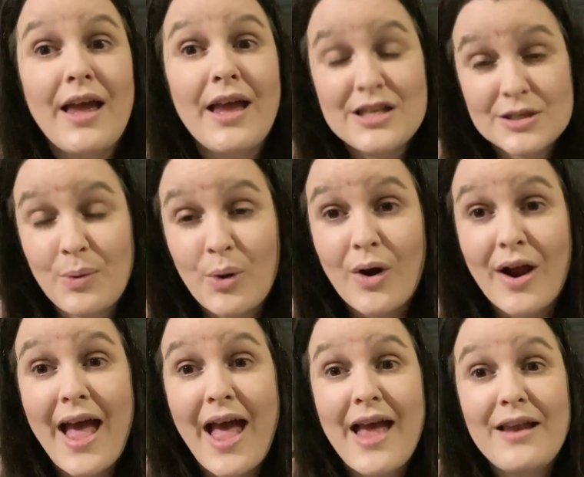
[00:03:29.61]

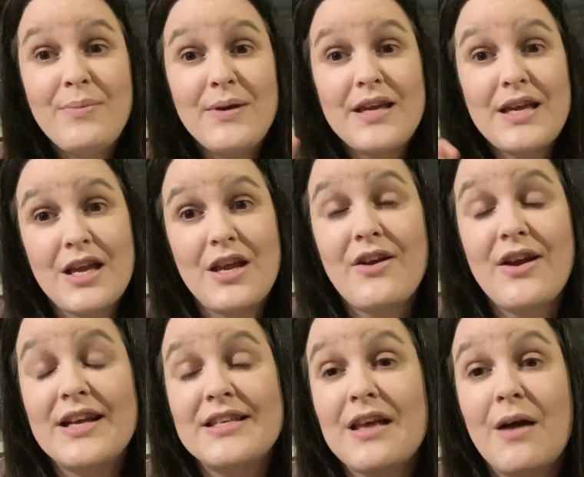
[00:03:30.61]
explore and be
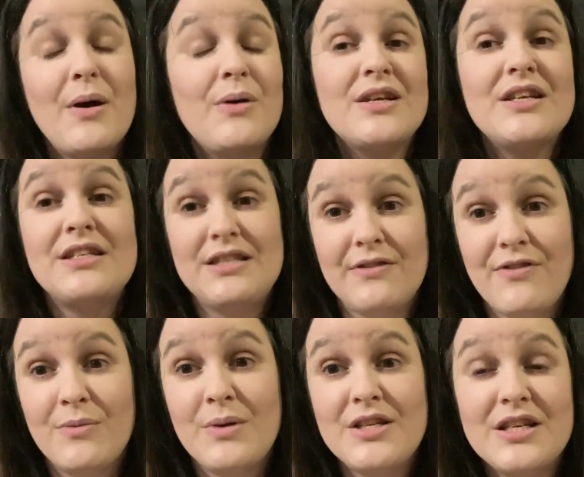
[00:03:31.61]
curious about
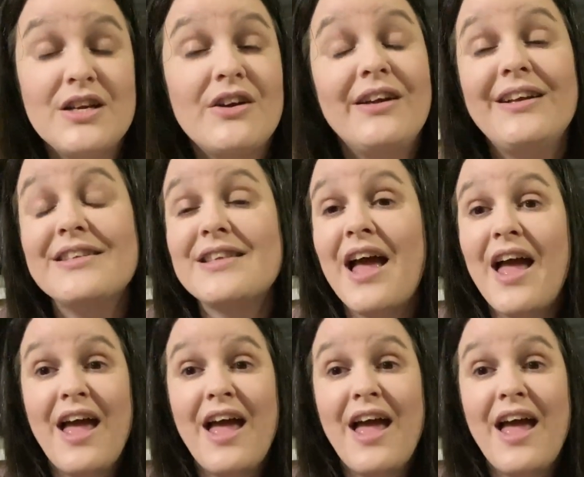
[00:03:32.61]
different materials.